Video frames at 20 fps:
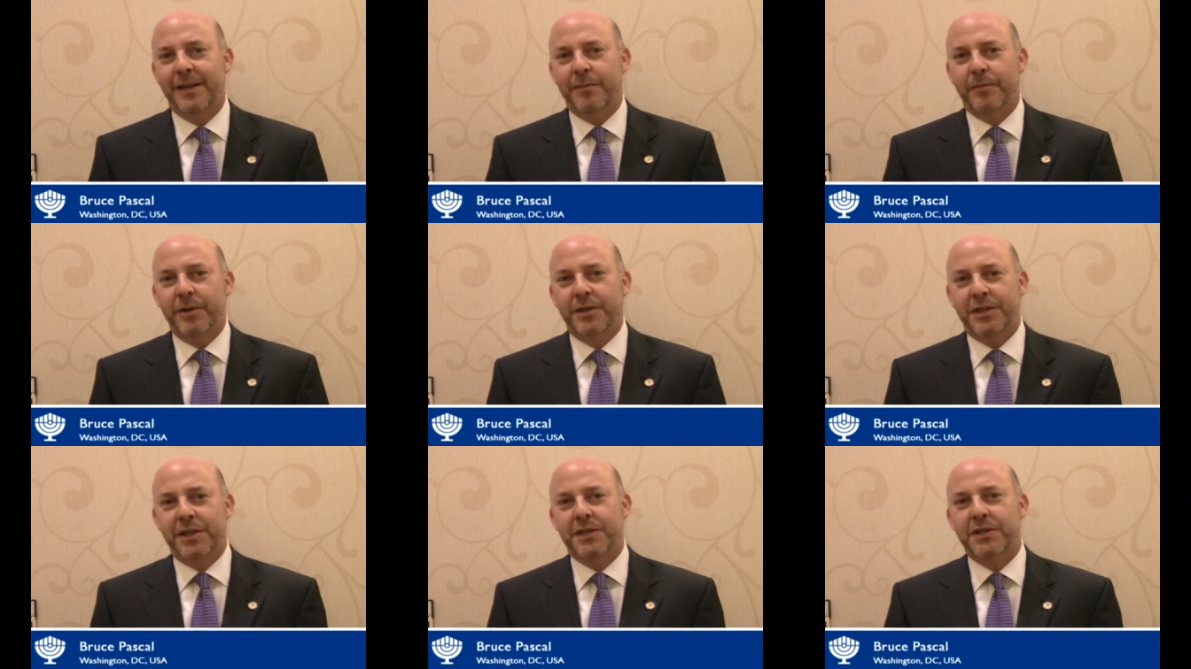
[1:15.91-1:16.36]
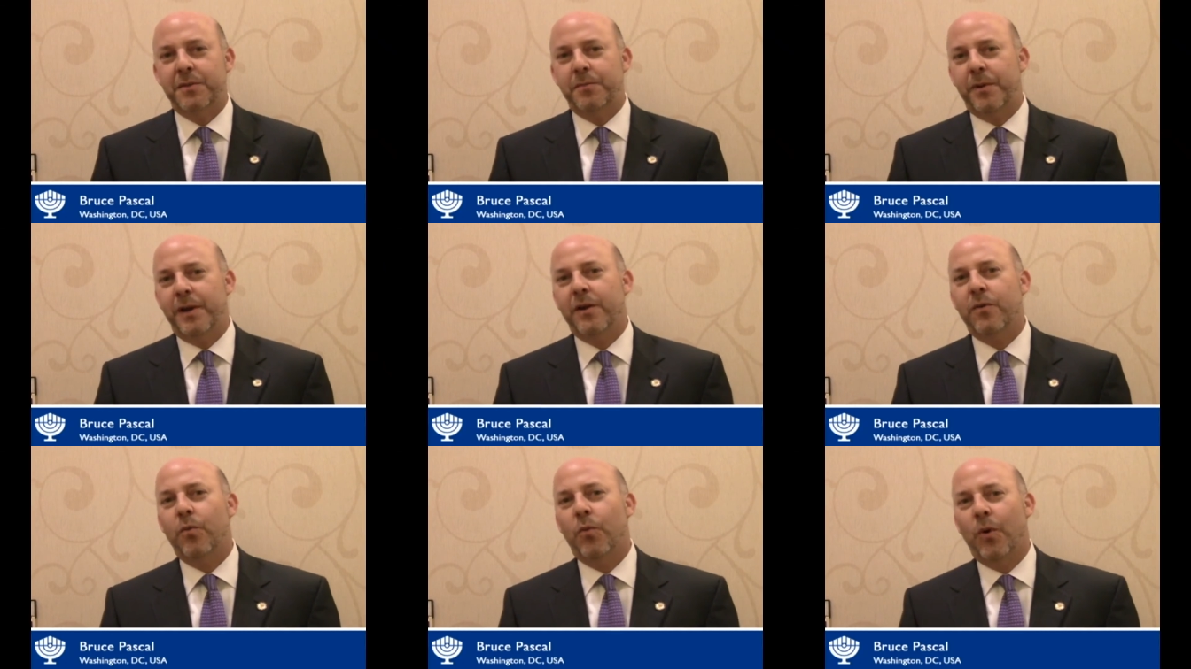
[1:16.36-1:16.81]
But just to
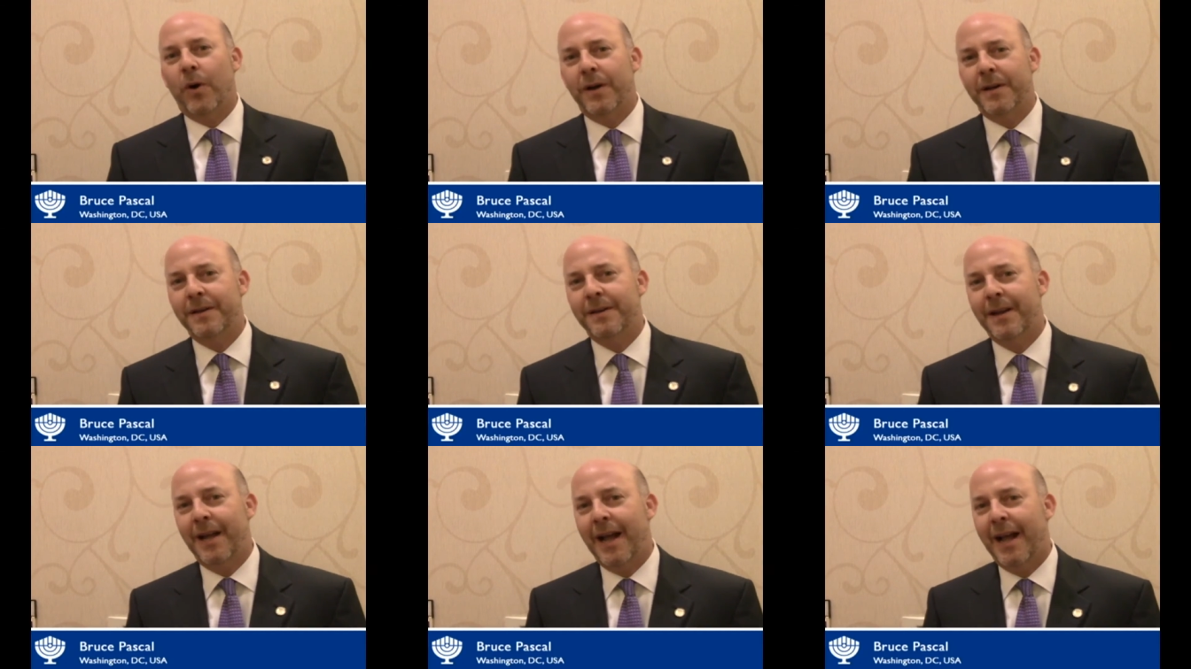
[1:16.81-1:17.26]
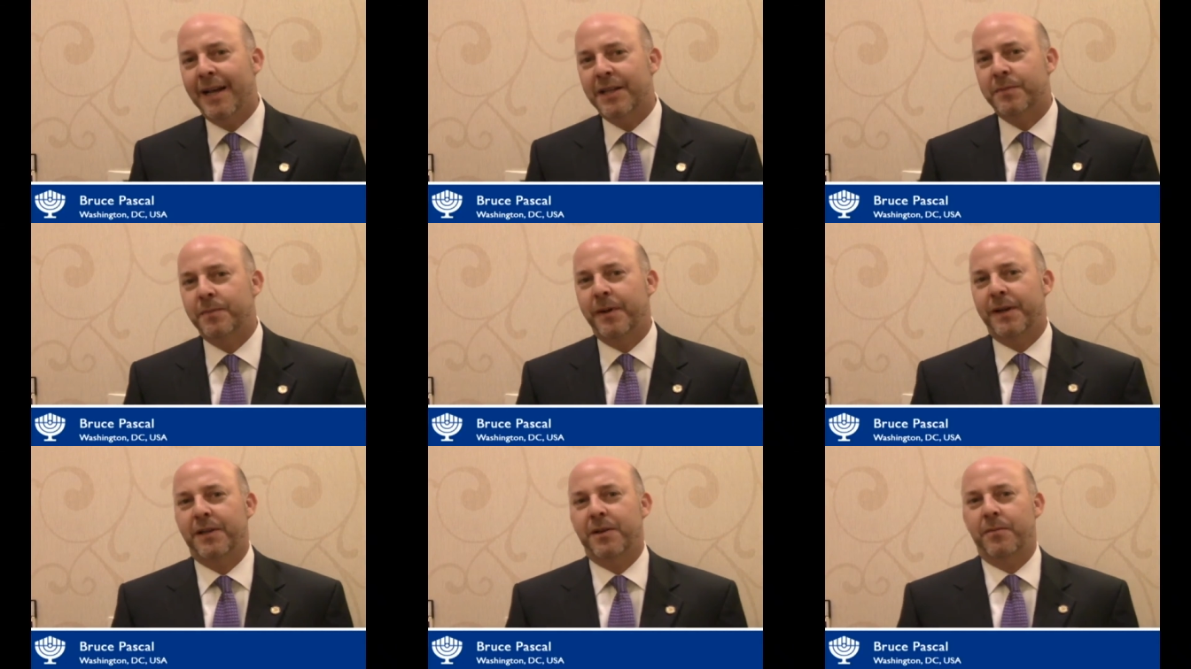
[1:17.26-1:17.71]
pick one
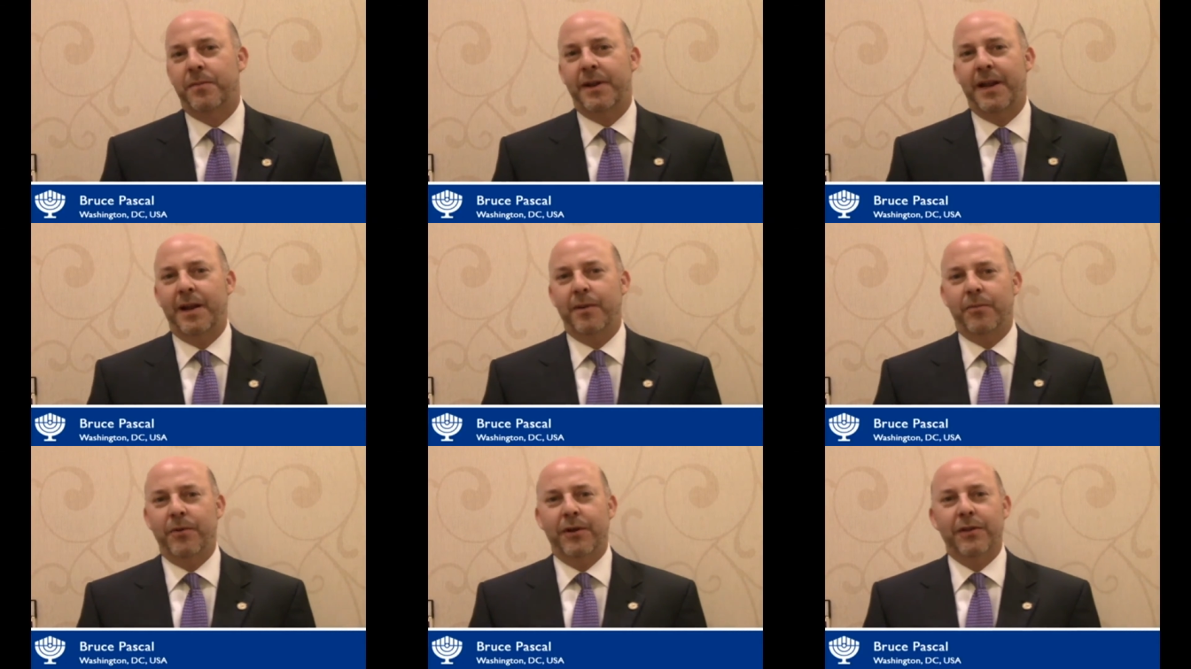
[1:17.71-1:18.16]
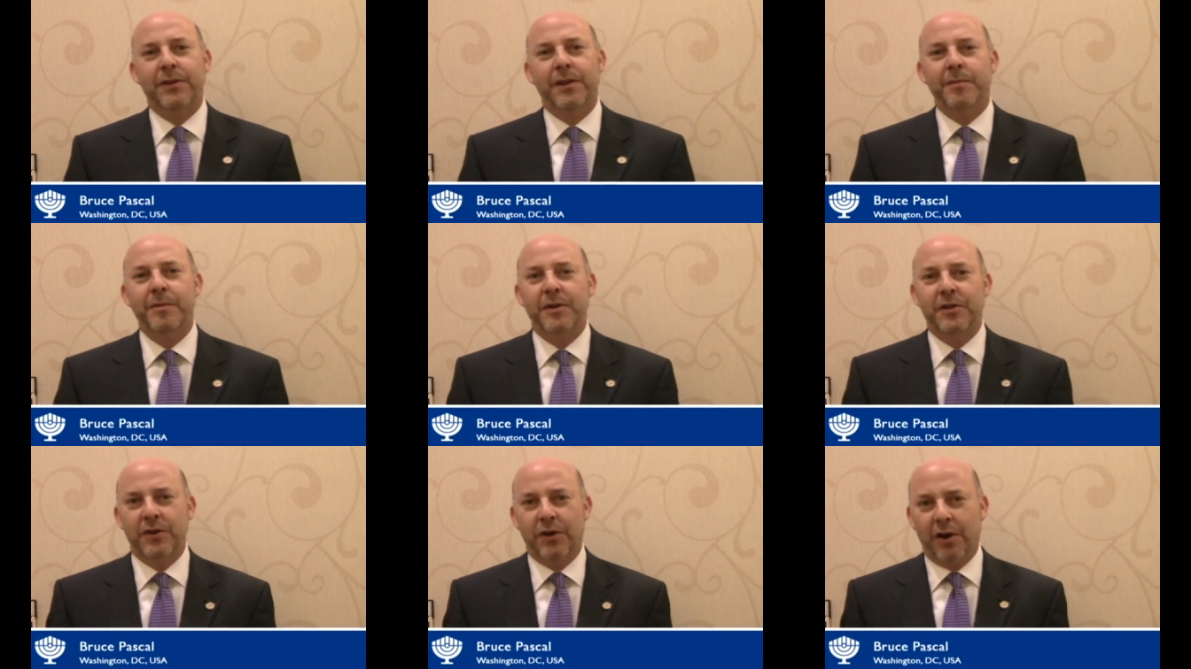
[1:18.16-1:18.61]
aspect of B'nai B'rith,
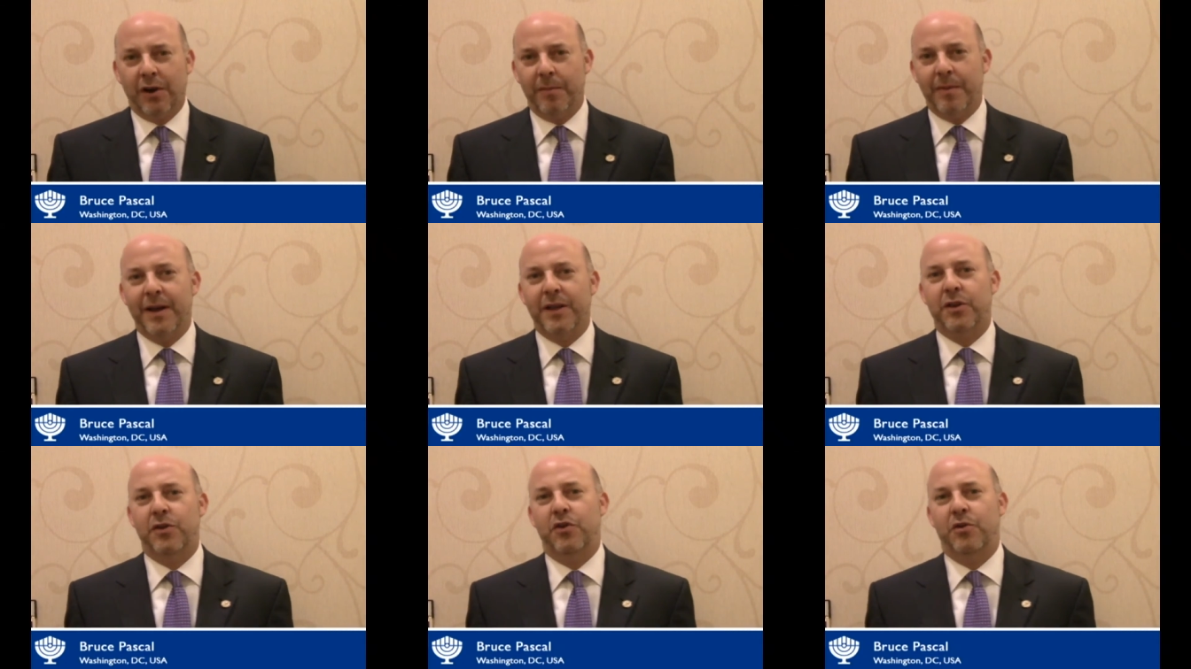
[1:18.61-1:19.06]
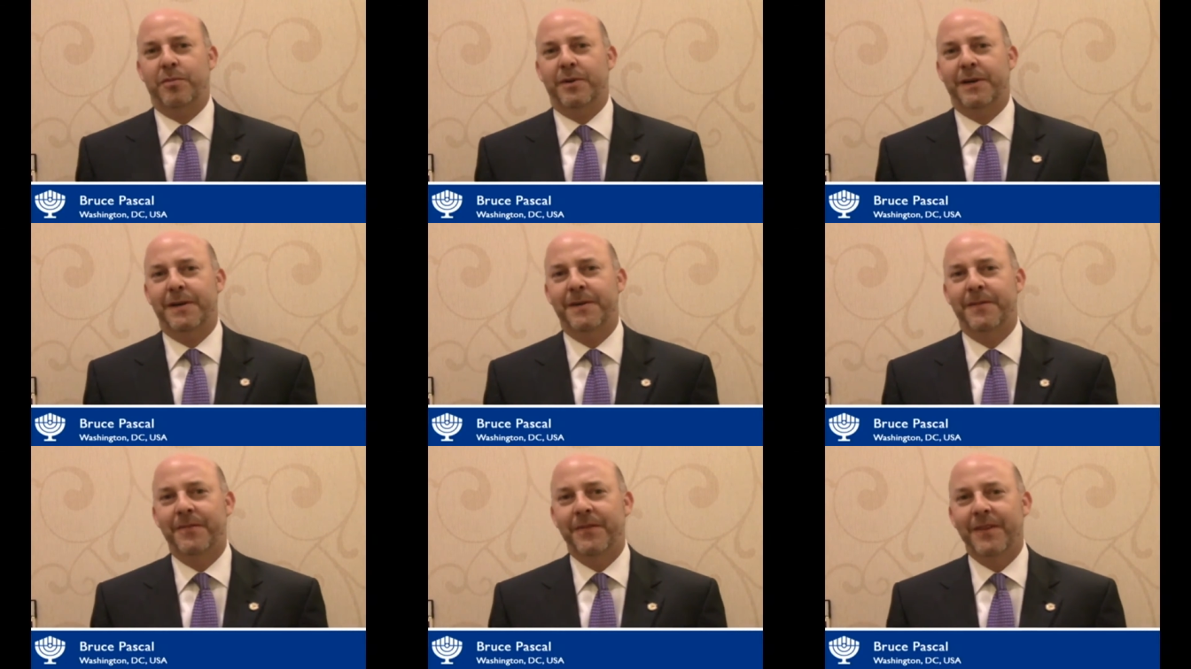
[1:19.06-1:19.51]
let me talk about Cuba.